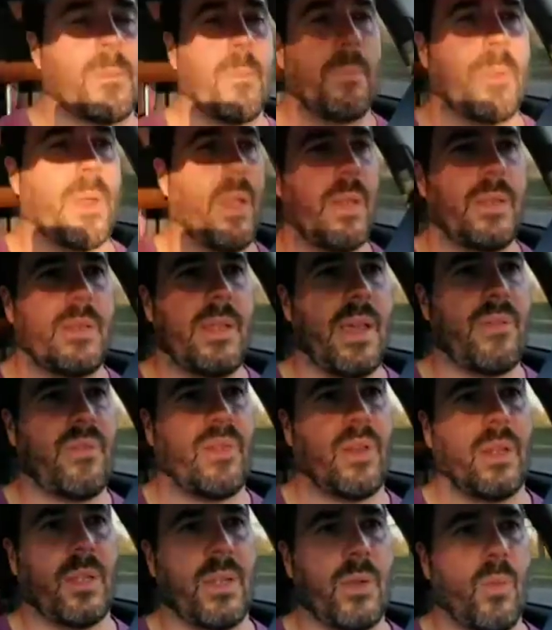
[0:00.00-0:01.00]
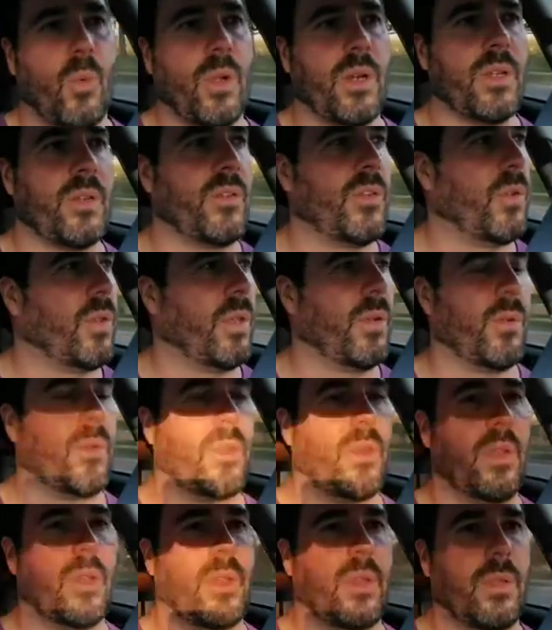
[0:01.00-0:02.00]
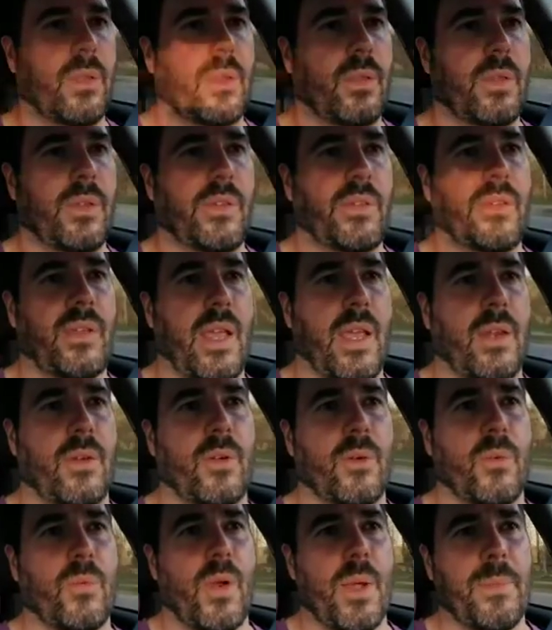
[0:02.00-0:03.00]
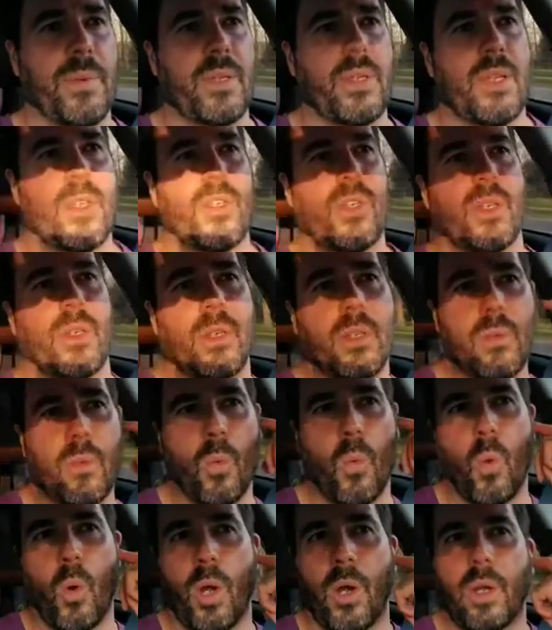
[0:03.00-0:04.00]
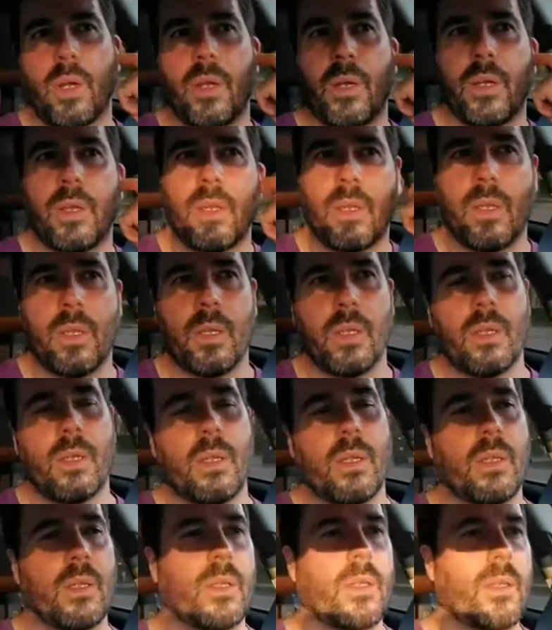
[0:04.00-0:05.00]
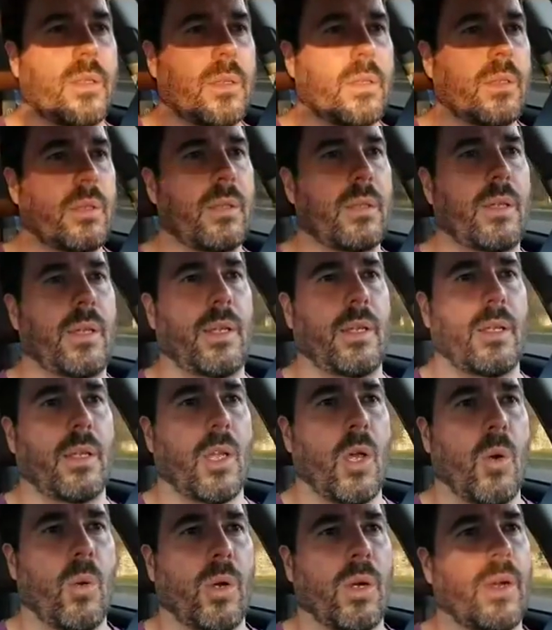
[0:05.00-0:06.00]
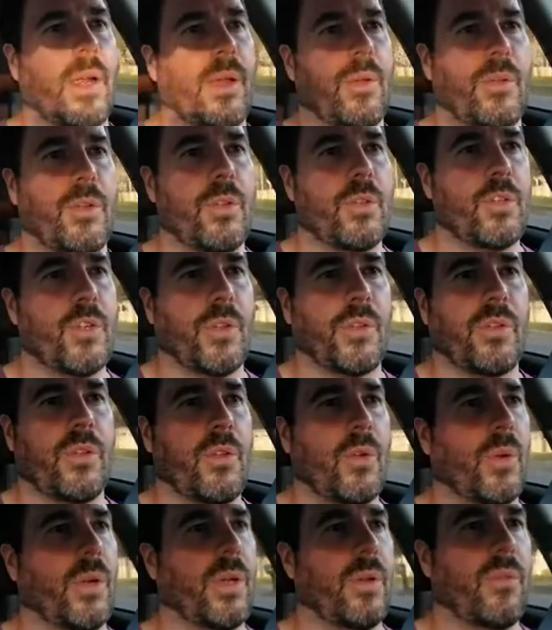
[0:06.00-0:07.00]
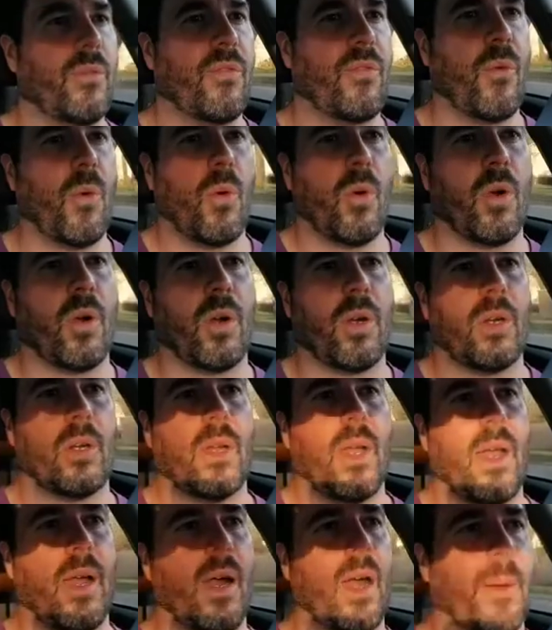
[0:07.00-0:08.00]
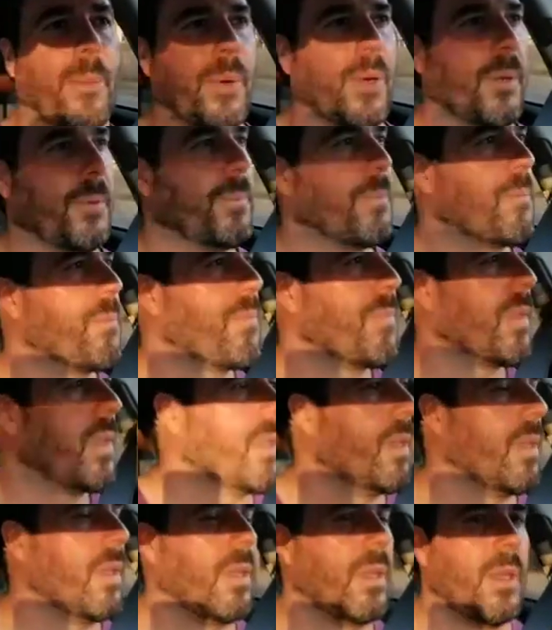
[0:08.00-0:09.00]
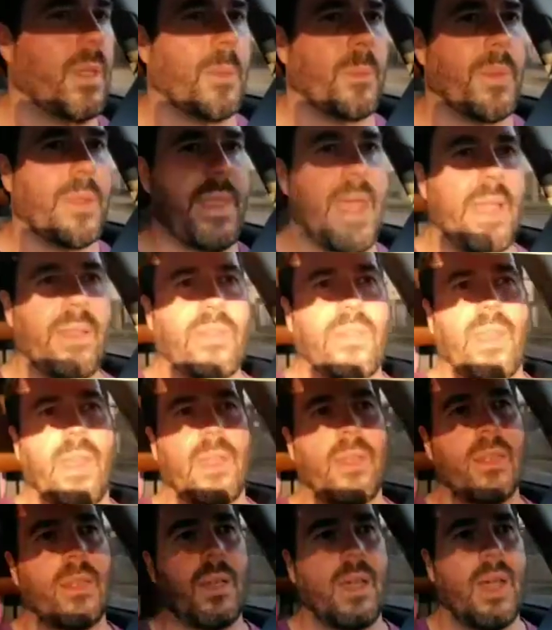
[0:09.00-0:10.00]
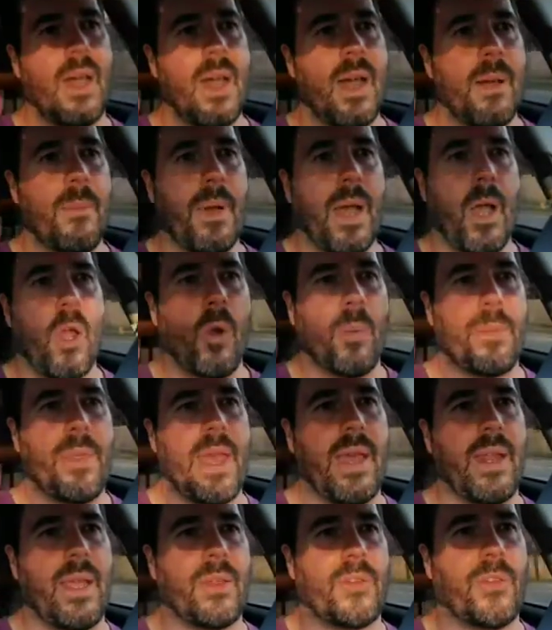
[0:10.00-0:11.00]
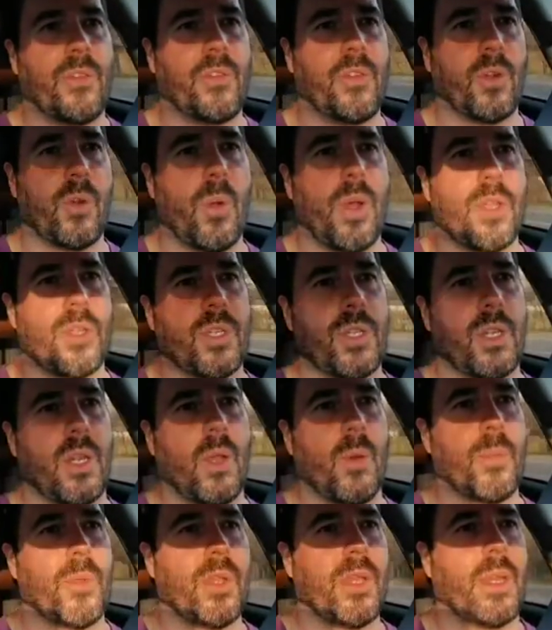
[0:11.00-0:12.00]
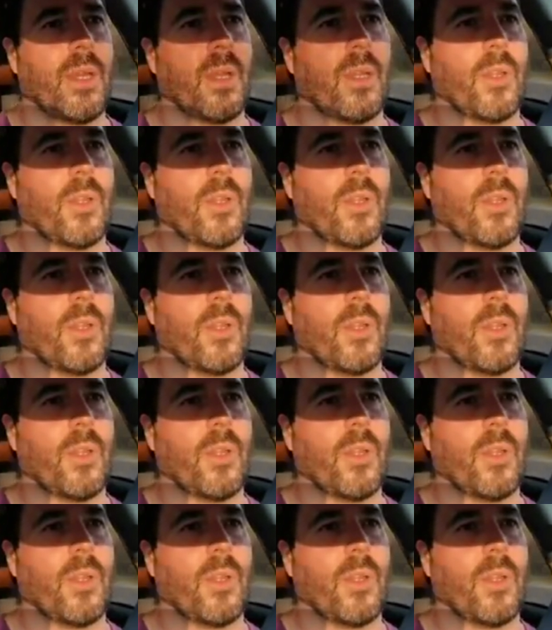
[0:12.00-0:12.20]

But definitely wouldn't do the standard repetition work in lower. I would just do it for upper. But that's it. I hope that answers your question. I hope you get a